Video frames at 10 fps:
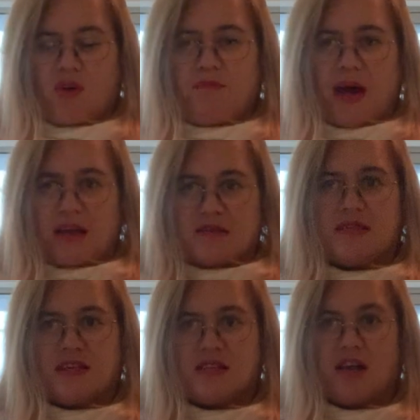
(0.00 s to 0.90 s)
makes
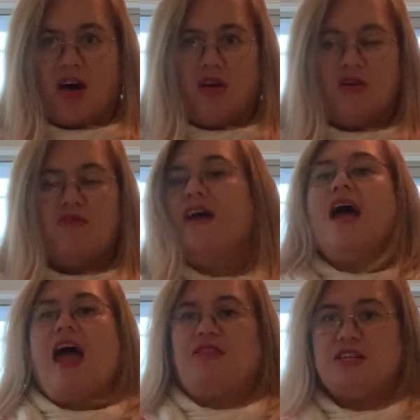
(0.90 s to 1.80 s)
this loaf,
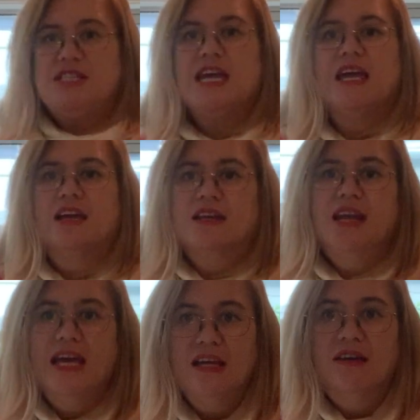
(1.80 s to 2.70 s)
and the
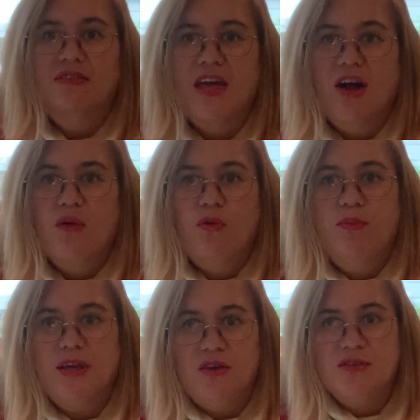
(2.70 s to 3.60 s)
technique that I will
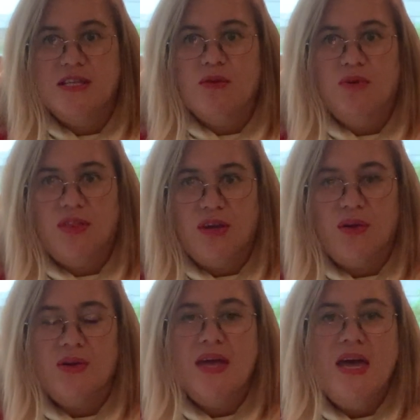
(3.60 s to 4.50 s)
be using with
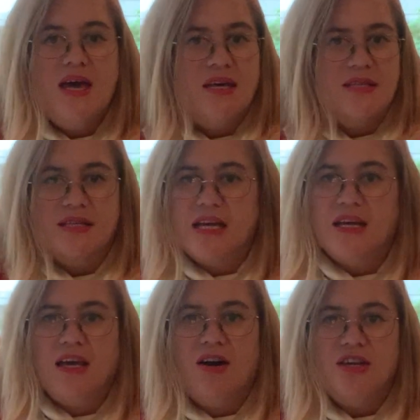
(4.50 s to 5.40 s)
you is a
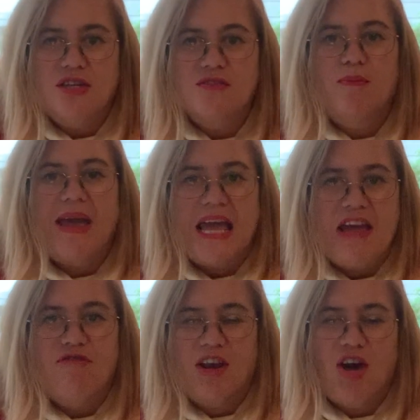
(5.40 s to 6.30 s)
technique I use for make
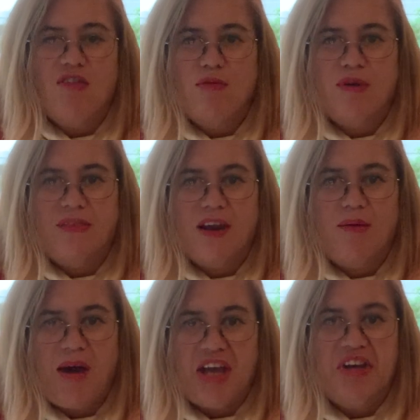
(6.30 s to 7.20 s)
every loaf of bread that I
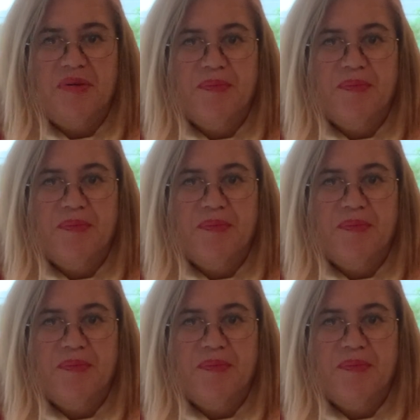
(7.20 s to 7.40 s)
make.